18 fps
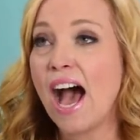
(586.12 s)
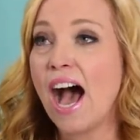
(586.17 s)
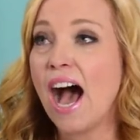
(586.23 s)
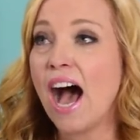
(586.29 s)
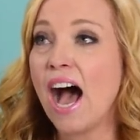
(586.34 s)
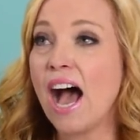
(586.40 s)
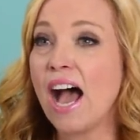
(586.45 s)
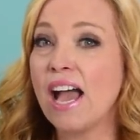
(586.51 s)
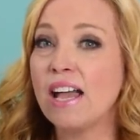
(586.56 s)

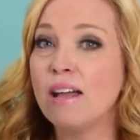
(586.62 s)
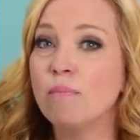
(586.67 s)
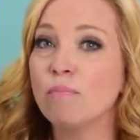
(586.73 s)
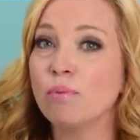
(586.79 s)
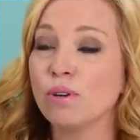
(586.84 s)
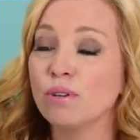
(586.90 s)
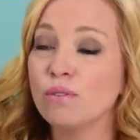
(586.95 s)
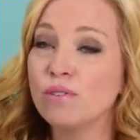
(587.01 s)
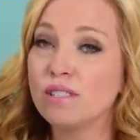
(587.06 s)
I
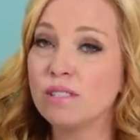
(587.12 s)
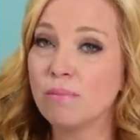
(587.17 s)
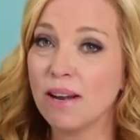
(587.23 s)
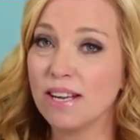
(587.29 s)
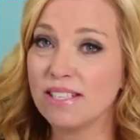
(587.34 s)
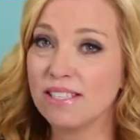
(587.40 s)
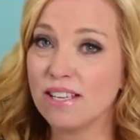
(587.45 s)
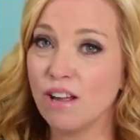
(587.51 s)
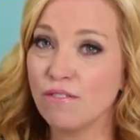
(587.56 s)
bruised
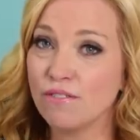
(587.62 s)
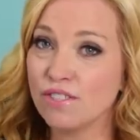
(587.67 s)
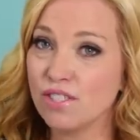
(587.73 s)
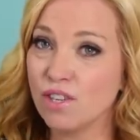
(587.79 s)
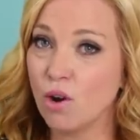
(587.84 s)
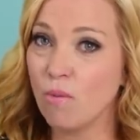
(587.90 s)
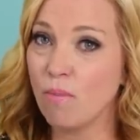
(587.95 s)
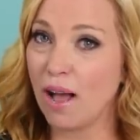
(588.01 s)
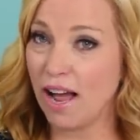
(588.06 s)
myself
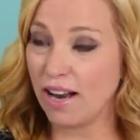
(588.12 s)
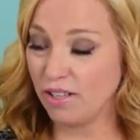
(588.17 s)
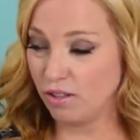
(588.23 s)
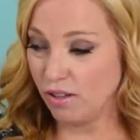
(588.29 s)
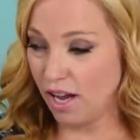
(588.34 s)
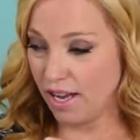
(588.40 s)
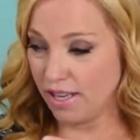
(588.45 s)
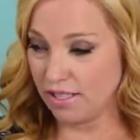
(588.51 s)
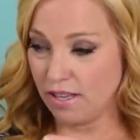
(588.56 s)
so bad,
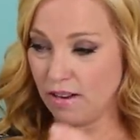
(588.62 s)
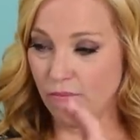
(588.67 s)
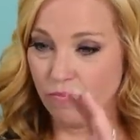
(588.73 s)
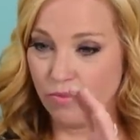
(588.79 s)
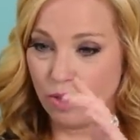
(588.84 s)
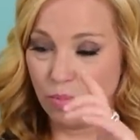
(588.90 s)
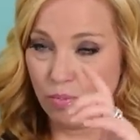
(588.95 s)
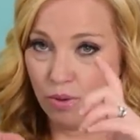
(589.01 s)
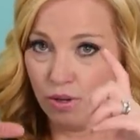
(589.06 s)
you guys.
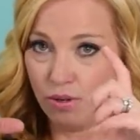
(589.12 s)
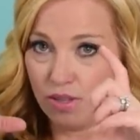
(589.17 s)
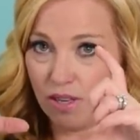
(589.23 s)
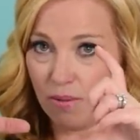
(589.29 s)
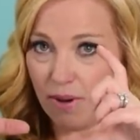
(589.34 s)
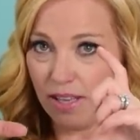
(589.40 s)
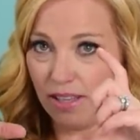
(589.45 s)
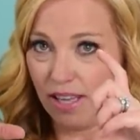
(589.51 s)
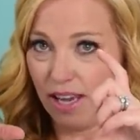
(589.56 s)
The bruise
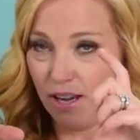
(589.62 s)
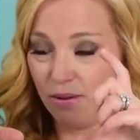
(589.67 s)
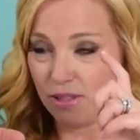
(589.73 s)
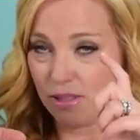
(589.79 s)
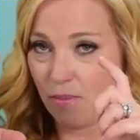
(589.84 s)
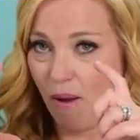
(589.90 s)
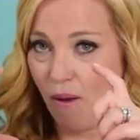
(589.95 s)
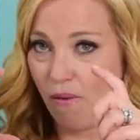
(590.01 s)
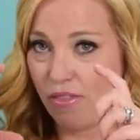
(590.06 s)
on my leg
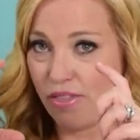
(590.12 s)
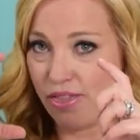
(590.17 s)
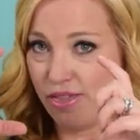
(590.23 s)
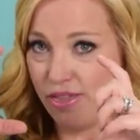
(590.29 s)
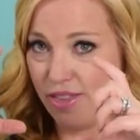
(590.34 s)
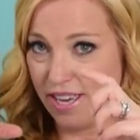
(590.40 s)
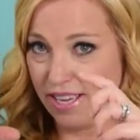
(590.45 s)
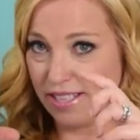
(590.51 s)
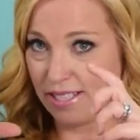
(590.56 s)
was about
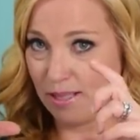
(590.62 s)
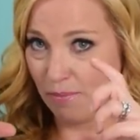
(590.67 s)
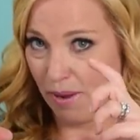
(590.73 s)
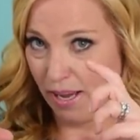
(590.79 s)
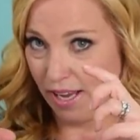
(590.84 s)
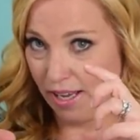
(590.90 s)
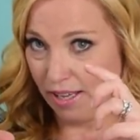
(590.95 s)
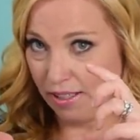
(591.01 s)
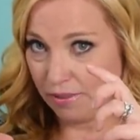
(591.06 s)
this
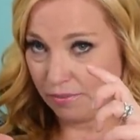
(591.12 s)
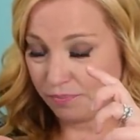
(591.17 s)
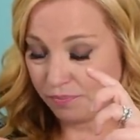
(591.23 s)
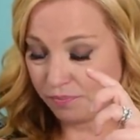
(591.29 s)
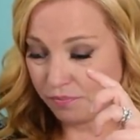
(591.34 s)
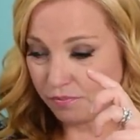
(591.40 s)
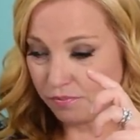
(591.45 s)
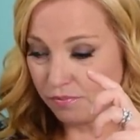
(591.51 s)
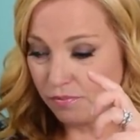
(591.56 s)
big.
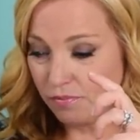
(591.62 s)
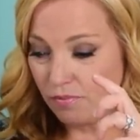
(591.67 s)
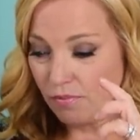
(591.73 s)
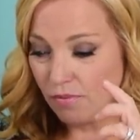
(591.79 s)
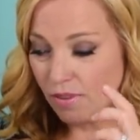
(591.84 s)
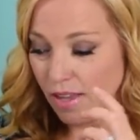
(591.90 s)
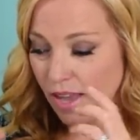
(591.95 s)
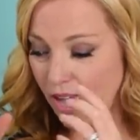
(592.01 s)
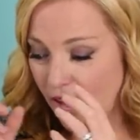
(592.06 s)

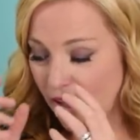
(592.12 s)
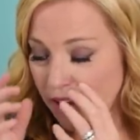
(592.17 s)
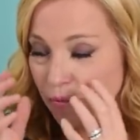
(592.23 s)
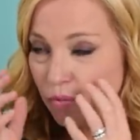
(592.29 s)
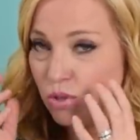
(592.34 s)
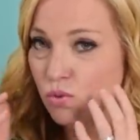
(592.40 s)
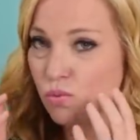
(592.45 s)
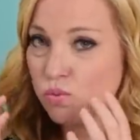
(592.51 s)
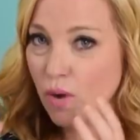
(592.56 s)
And
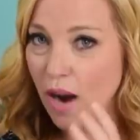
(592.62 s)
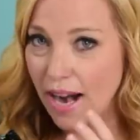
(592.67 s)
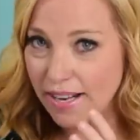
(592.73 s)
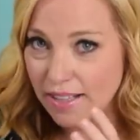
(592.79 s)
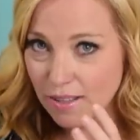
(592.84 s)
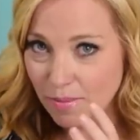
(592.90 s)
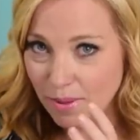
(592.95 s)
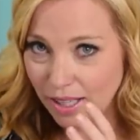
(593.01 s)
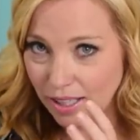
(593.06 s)
it was
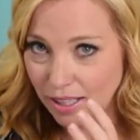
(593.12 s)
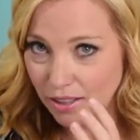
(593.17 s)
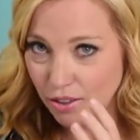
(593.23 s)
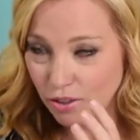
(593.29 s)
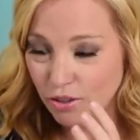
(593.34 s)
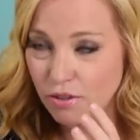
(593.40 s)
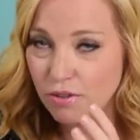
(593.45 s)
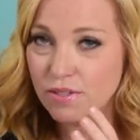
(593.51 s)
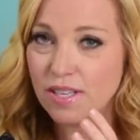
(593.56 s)
right at the beginning of
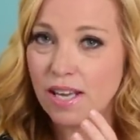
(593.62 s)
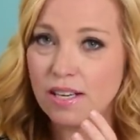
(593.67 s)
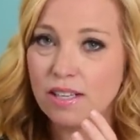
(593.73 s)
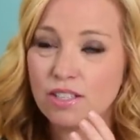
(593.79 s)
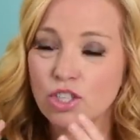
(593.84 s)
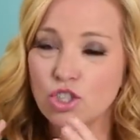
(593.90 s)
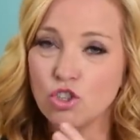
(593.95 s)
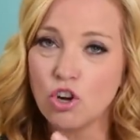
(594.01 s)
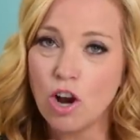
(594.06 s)
the cruise,
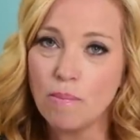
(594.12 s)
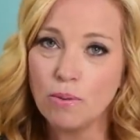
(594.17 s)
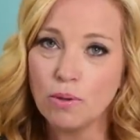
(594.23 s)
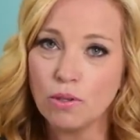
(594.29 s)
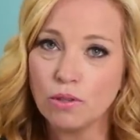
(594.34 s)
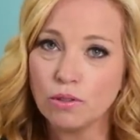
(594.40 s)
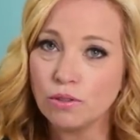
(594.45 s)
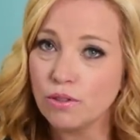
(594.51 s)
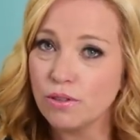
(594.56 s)
and it's a
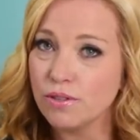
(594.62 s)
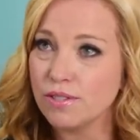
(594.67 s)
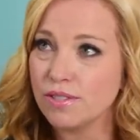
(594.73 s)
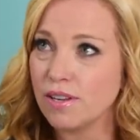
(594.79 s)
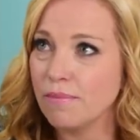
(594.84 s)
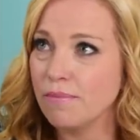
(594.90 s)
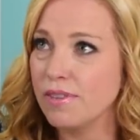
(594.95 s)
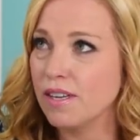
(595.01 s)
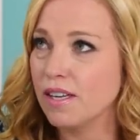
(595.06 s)
tropical cruise,
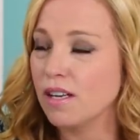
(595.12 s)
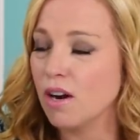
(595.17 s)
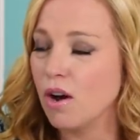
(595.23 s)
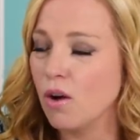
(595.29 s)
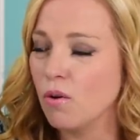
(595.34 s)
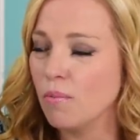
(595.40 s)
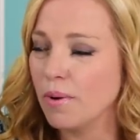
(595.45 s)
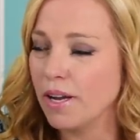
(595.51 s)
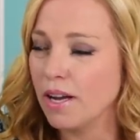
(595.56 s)
so I'm thinking,
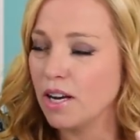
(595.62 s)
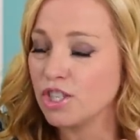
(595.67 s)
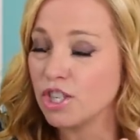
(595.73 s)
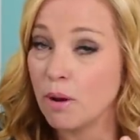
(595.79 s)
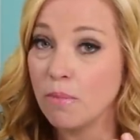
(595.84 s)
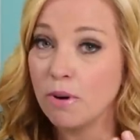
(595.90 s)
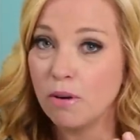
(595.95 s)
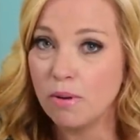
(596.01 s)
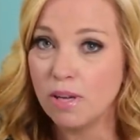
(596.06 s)
oh my gosh,
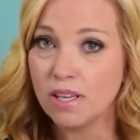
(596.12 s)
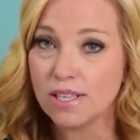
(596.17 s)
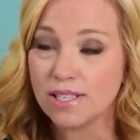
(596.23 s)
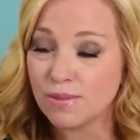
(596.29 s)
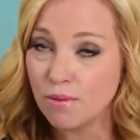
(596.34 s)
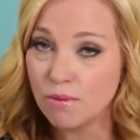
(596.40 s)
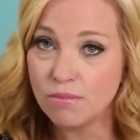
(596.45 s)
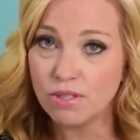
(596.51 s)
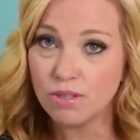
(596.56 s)
I'm gonna be in a
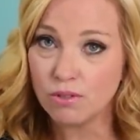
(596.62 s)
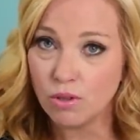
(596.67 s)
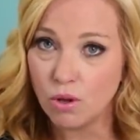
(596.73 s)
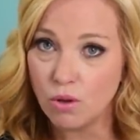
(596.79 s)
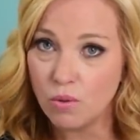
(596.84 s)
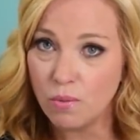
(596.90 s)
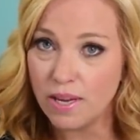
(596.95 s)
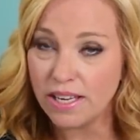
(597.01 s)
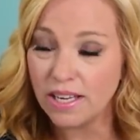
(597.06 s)
swimsuit the
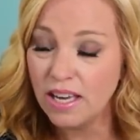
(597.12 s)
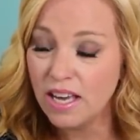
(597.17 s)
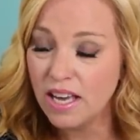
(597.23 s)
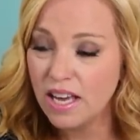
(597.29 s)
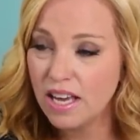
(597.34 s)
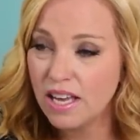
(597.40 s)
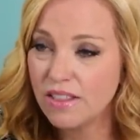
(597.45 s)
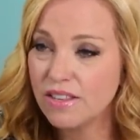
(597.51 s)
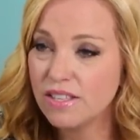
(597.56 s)
whole week.
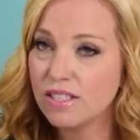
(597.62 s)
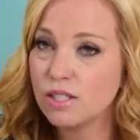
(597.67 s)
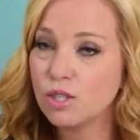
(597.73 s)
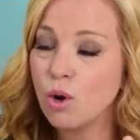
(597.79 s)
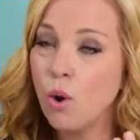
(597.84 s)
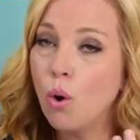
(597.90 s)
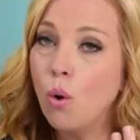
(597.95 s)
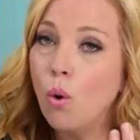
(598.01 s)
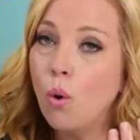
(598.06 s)
This
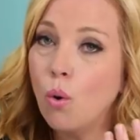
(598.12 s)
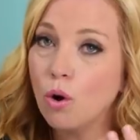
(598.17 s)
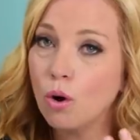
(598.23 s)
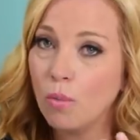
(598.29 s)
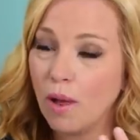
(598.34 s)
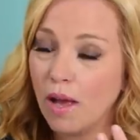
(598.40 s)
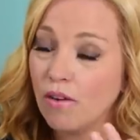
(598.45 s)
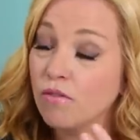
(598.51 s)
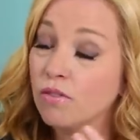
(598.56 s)
is
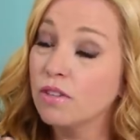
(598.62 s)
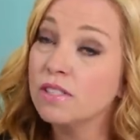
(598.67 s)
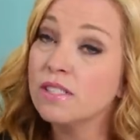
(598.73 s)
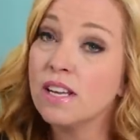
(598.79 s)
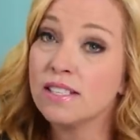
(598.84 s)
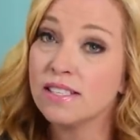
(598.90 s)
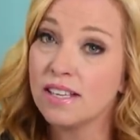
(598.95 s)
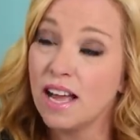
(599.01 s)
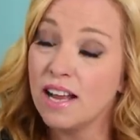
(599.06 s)
horrible.
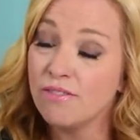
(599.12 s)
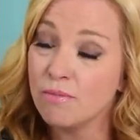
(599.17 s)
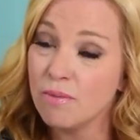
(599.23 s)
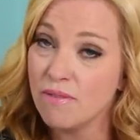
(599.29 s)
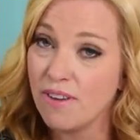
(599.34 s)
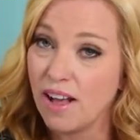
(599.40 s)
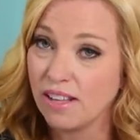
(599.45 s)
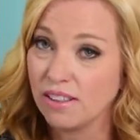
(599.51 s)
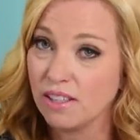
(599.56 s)
Aside
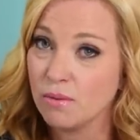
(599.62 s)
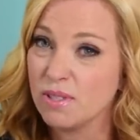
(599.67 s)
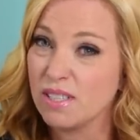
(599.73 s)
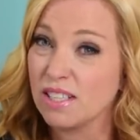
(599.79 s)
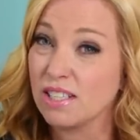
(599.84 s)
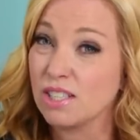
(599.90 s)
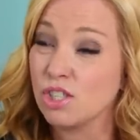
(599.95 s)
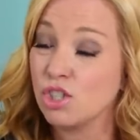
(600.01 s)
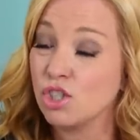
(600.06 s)
from the fact that it
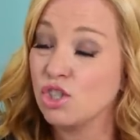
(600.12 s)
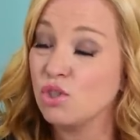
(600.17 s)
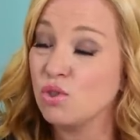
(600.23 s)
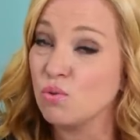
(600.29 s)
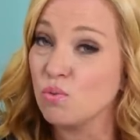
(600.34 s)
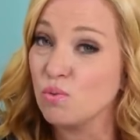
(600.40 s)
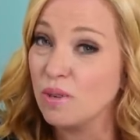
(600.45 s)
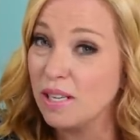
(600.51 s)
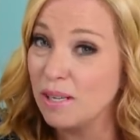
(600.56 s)
was
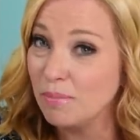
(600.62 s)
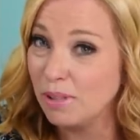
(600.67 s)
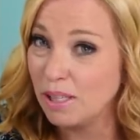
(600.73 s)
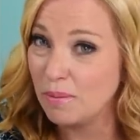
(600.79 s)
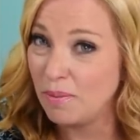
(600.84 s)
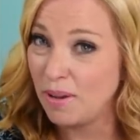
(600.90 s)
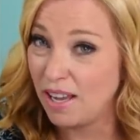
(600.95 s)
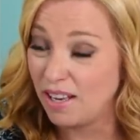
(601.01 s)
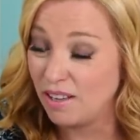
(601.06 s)

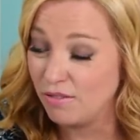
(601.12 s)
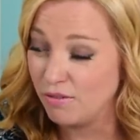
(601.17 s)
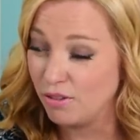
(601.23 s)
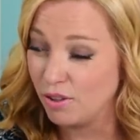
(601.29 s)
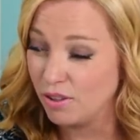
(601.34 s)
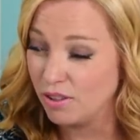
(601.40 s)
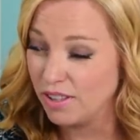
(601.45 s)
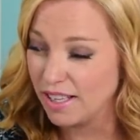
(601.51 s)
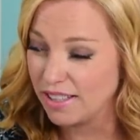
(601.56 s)
extremely
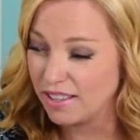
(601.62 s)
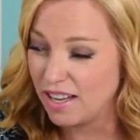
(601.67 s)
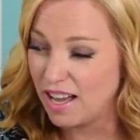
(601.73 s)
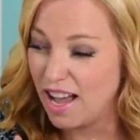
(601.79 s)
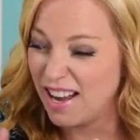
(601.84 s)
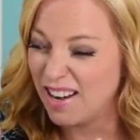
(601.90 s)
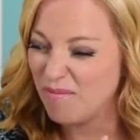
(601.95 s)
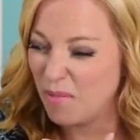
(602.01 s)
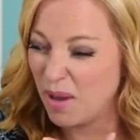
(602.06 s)
painful, like the
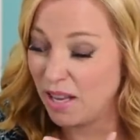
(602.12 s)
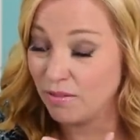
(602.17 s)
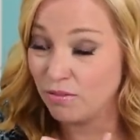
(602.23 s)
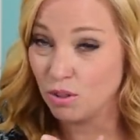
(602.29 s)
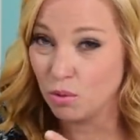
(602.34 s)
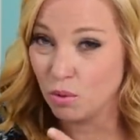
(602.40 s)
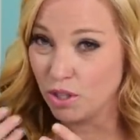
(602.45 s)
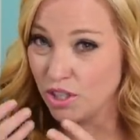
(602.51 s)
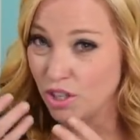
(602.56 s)
kind of
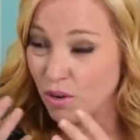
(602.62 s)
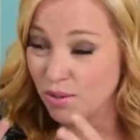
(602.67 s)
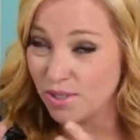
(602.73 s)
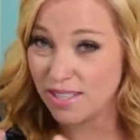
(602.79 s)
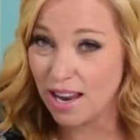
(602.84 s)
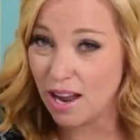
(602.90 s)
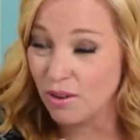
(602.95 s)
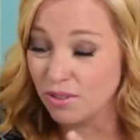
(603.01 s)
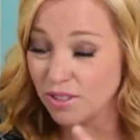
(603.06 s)
painful where no
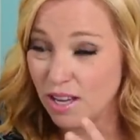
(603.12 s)
sound